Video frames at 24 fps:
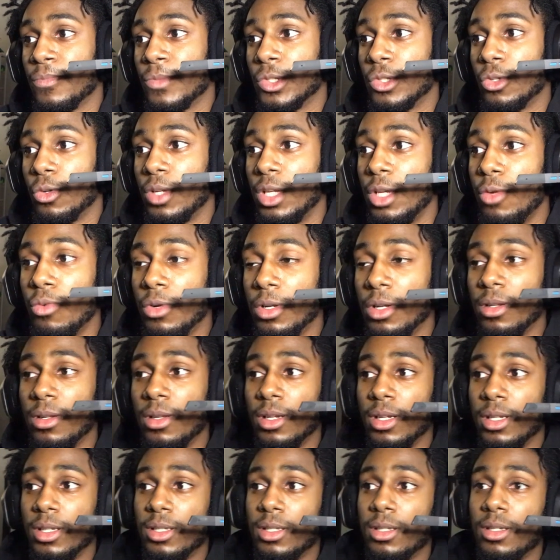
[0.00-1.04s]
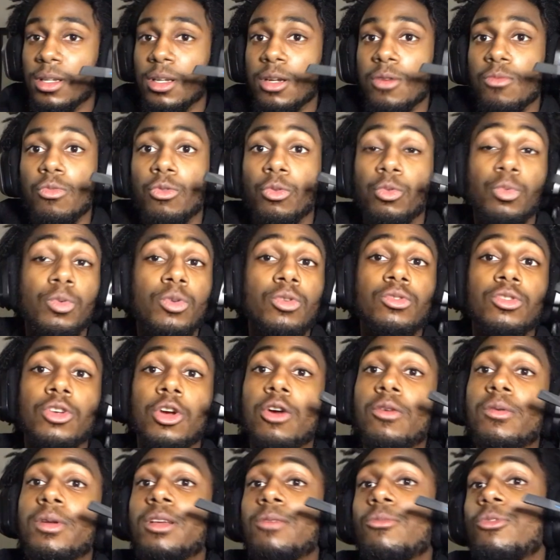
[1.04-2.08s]
So he wanted us, because we was
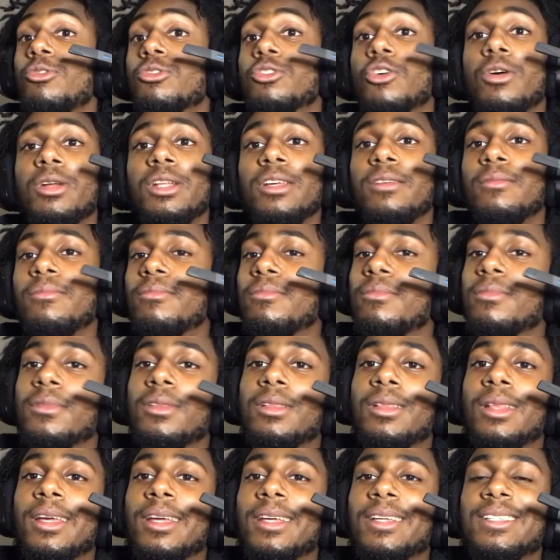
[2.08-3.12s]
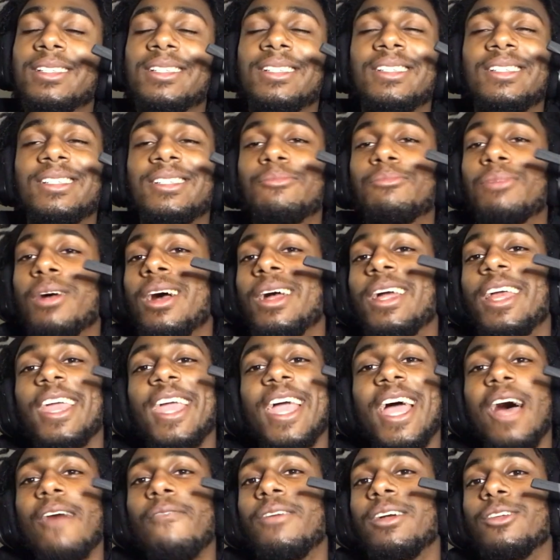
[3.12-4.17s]
already like probably
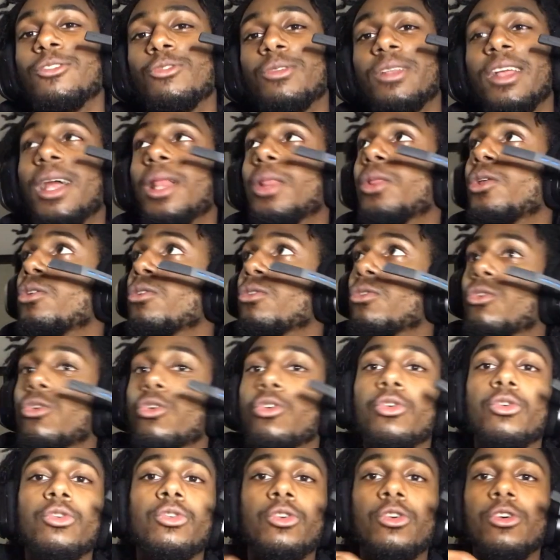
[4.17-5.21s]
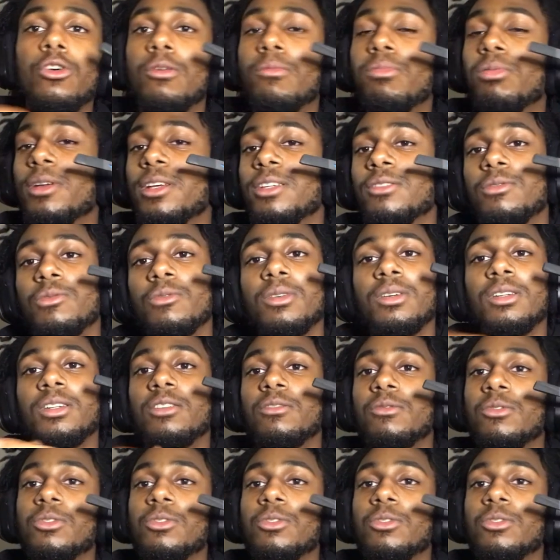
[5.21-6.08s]
halfway through that little corridor place we were in there.